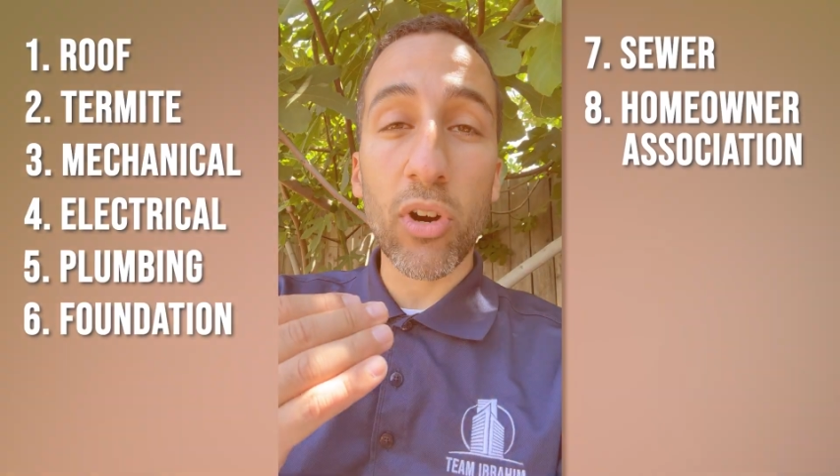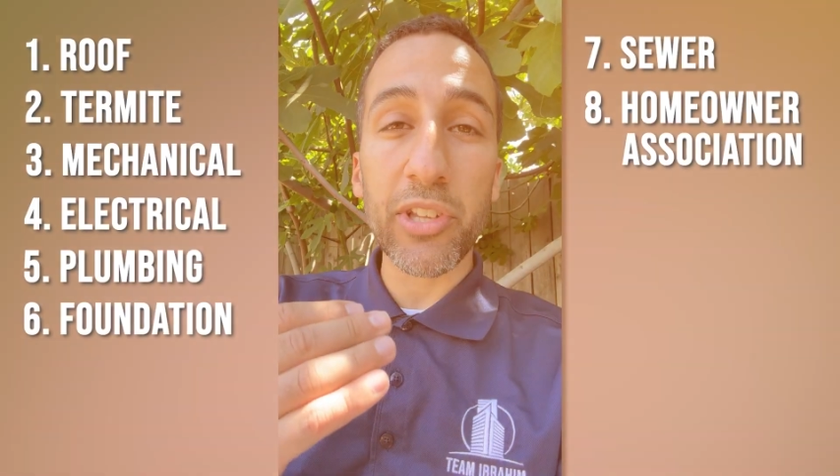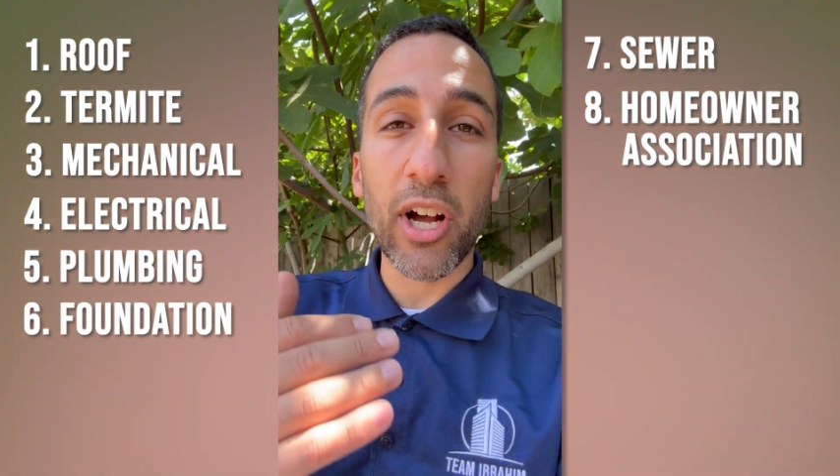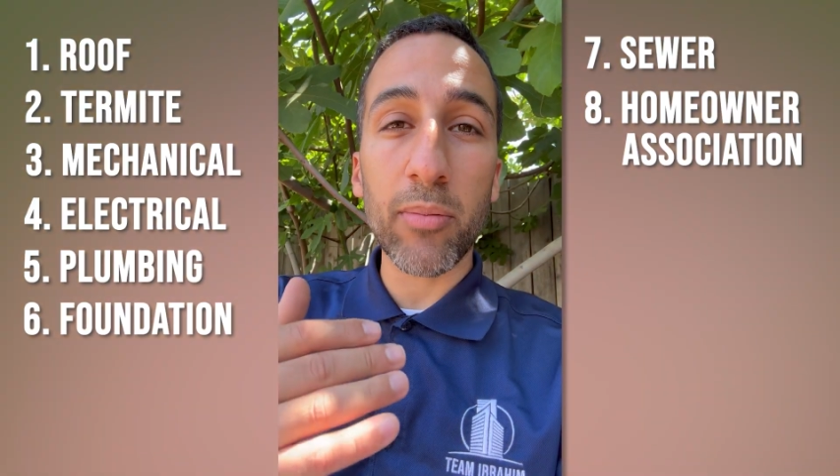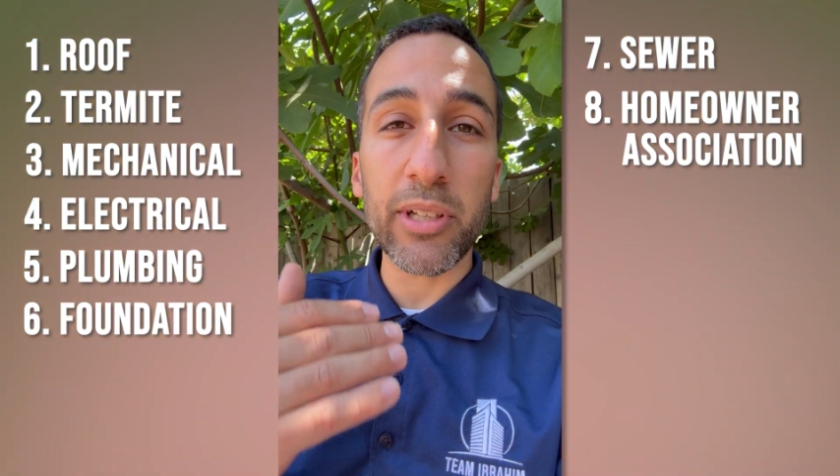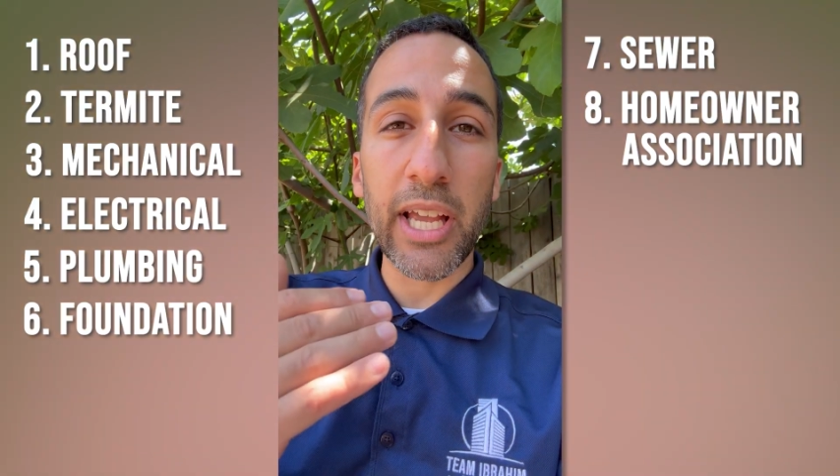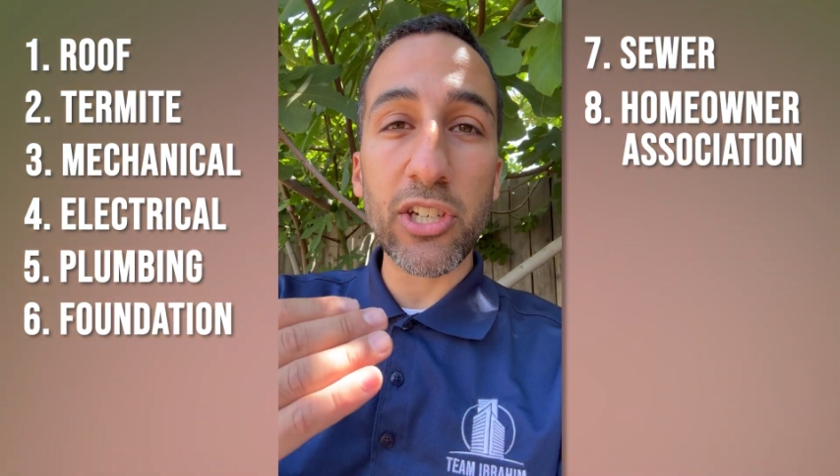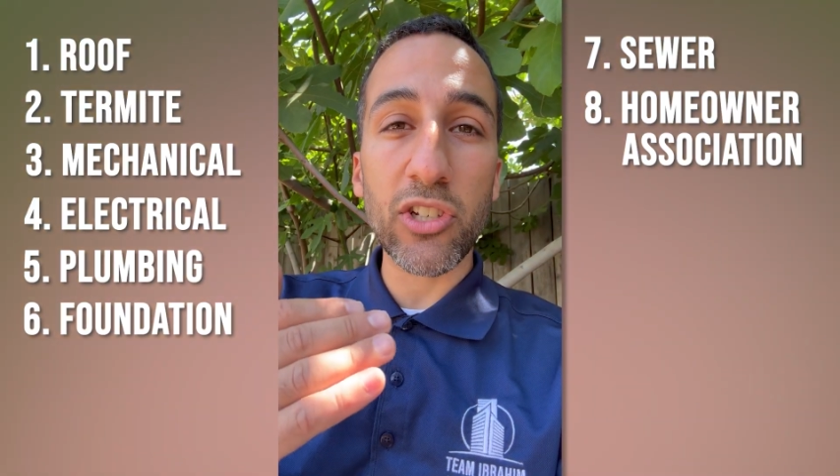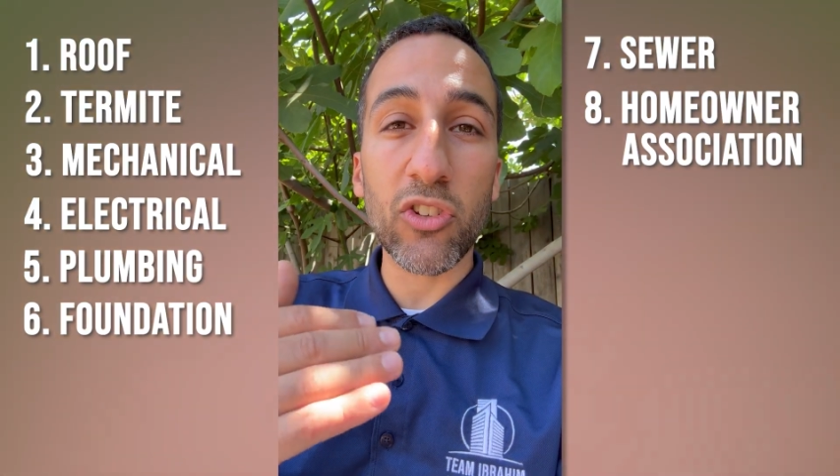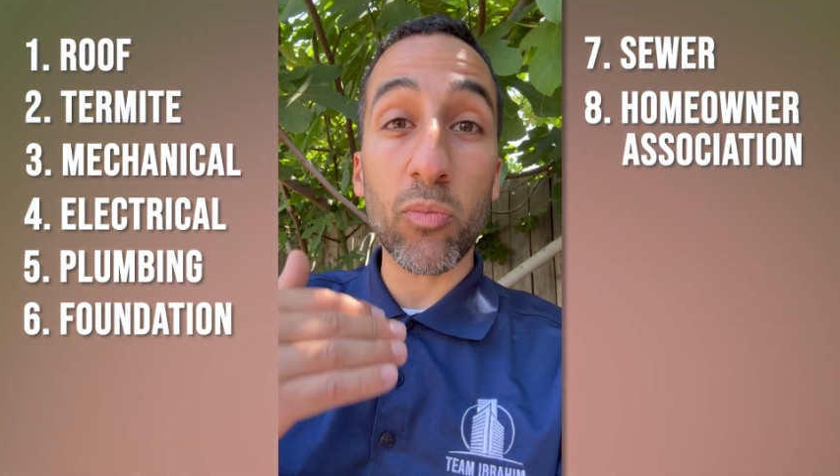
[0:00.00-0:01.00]
are the
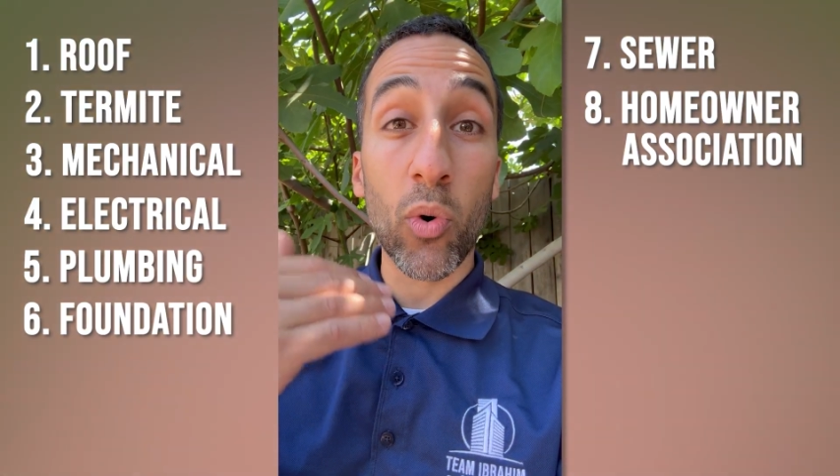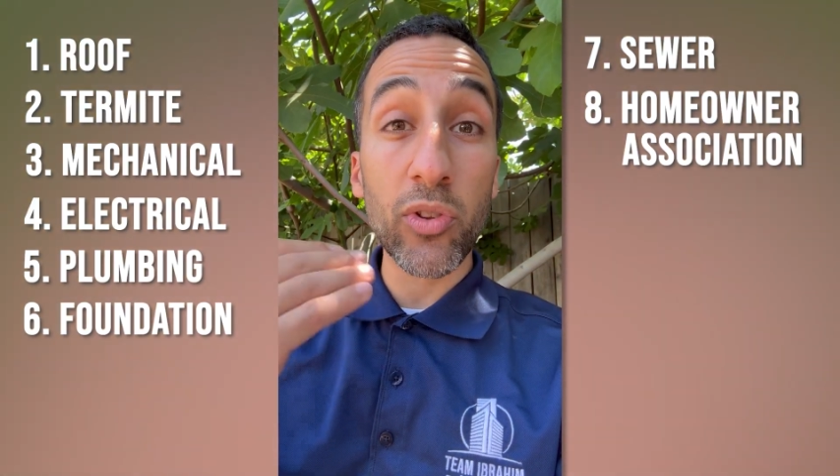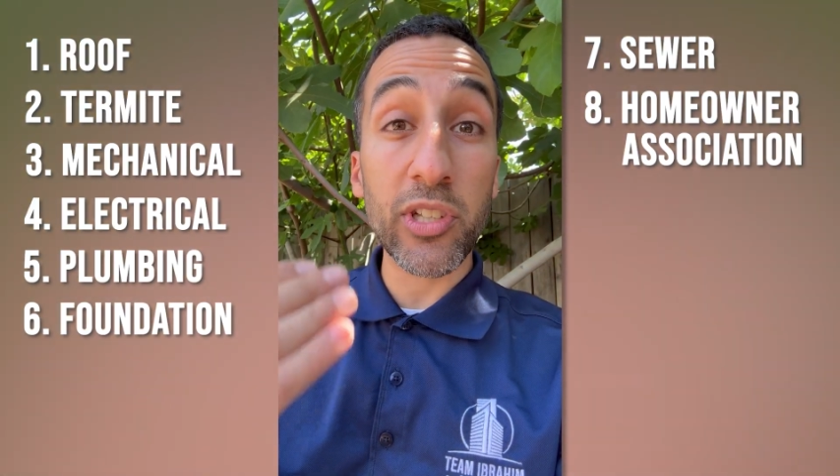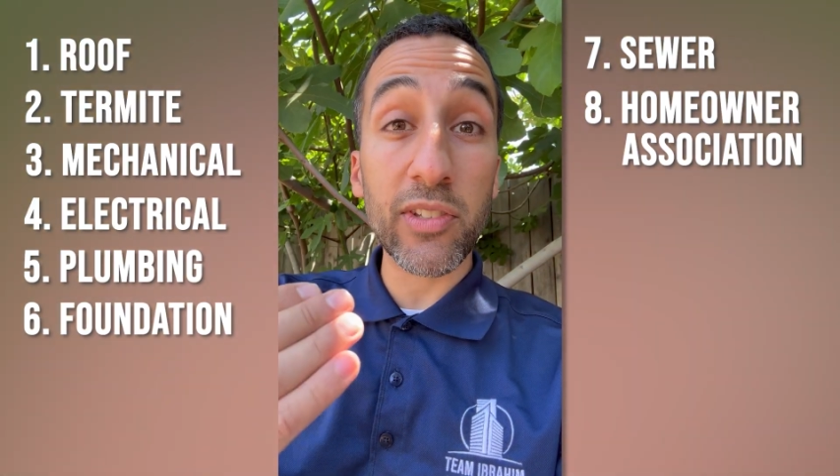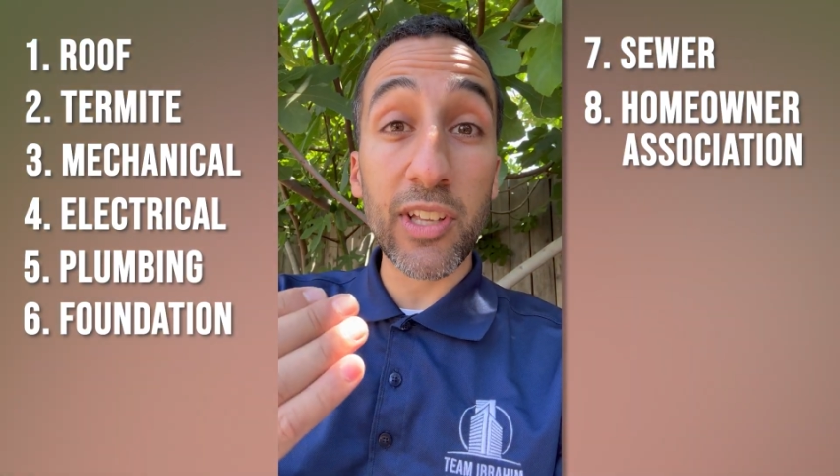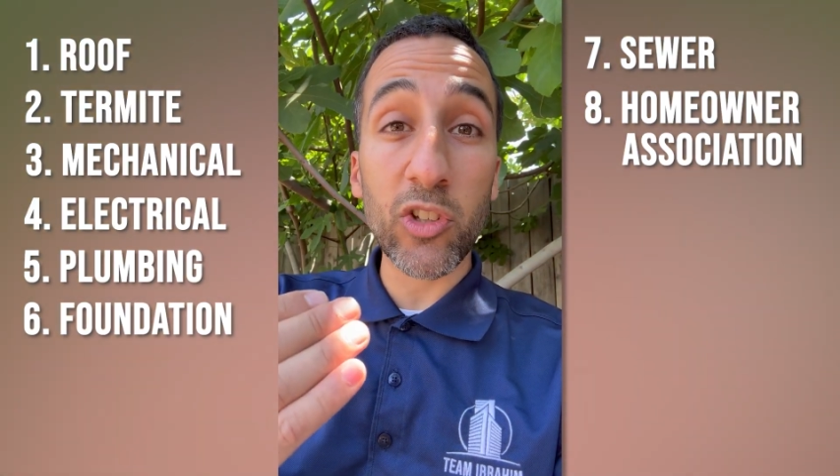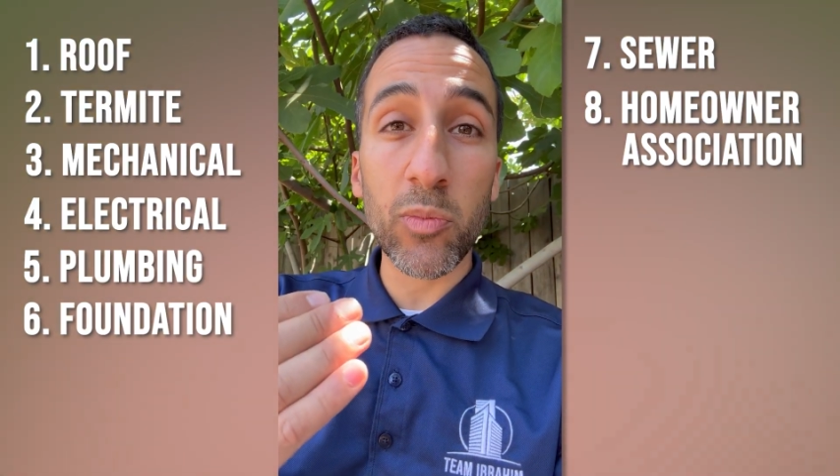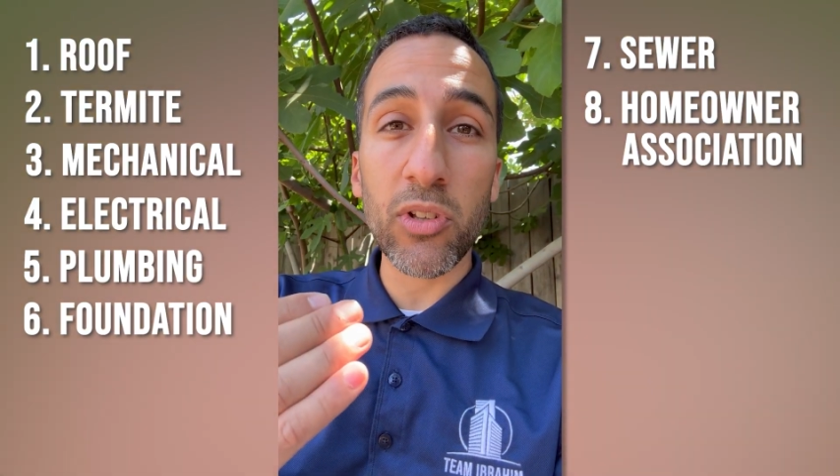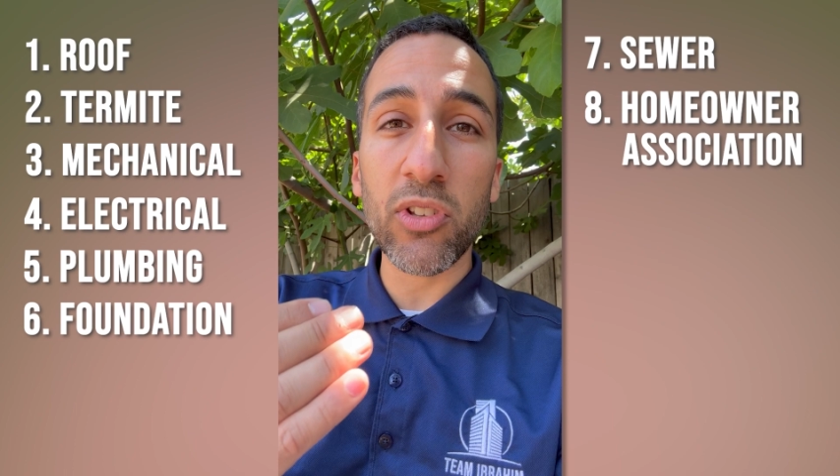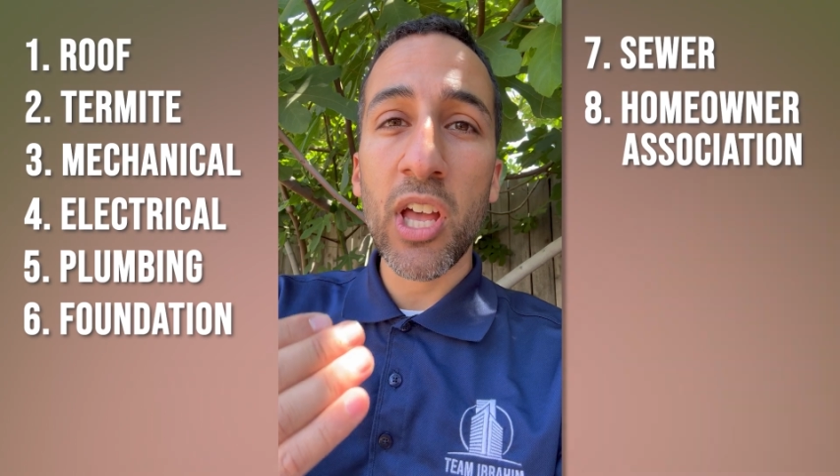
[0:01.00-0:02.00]
obligations more than the
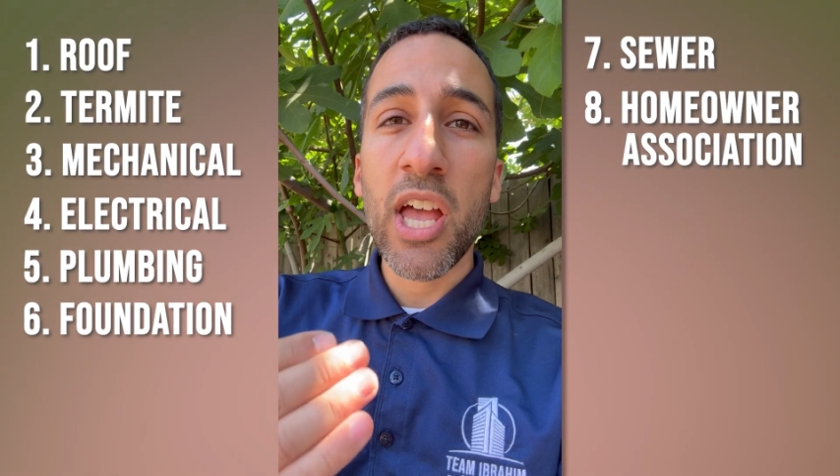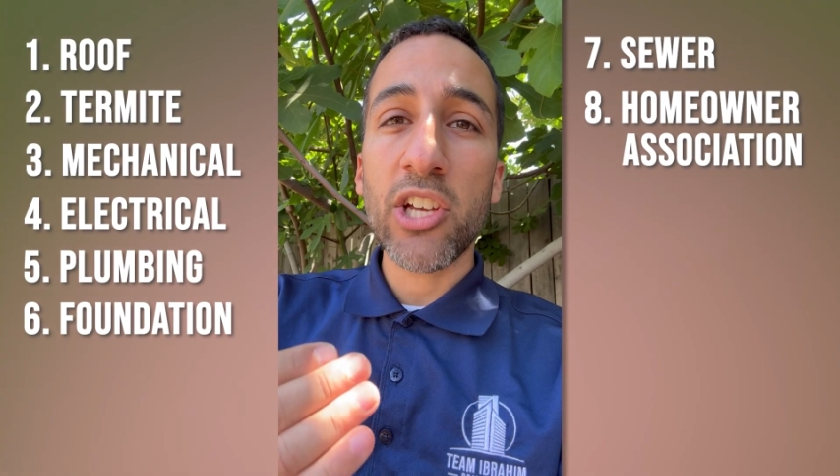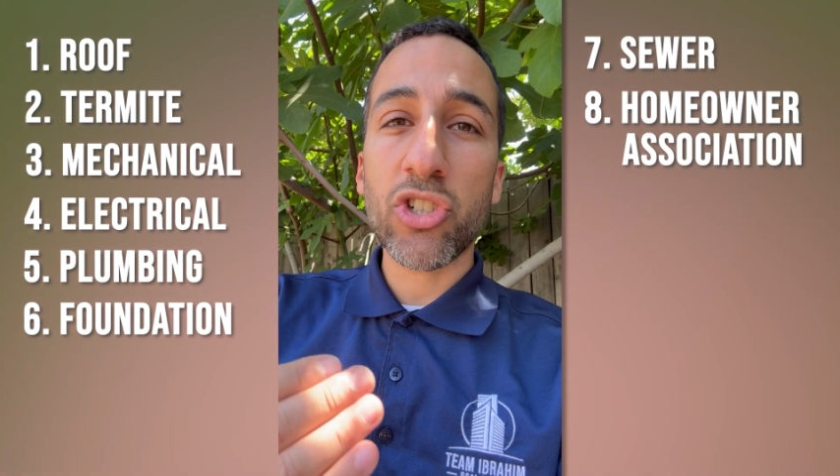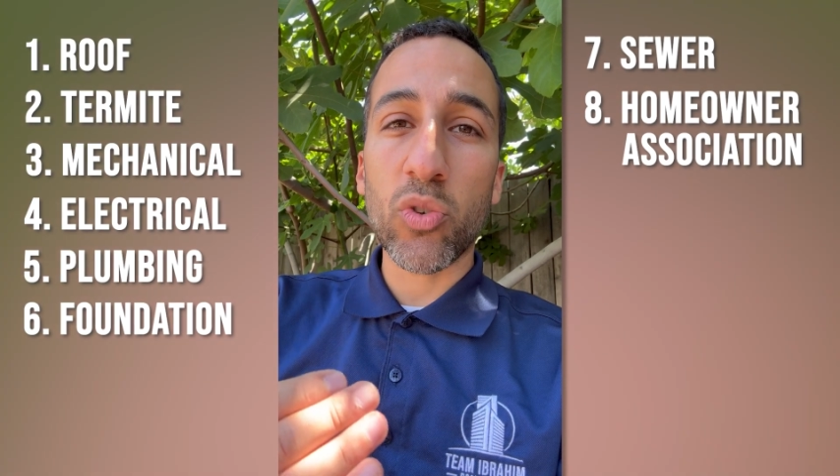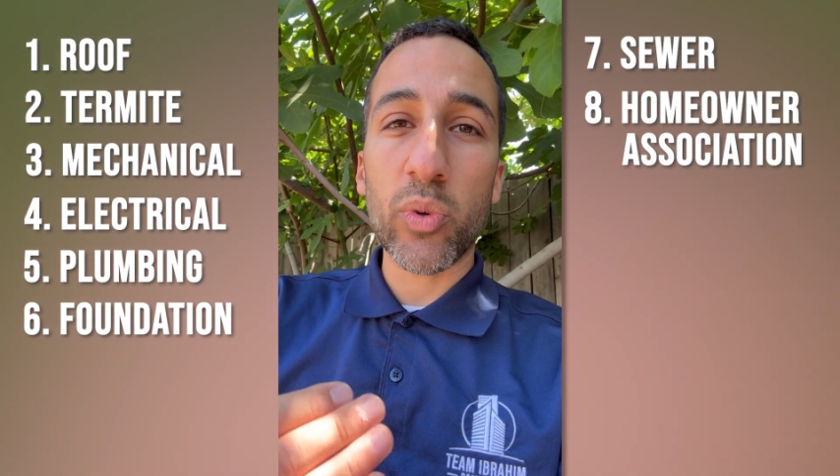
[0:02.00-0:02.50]
assessments? Should